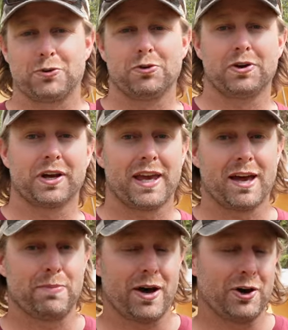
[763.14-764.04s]
ruin a
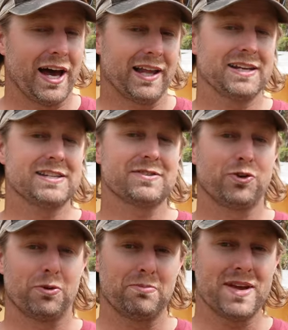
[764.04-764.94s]
camp out, at least
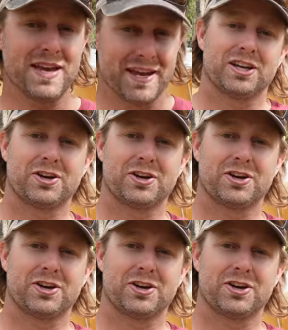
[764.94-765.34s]
for me,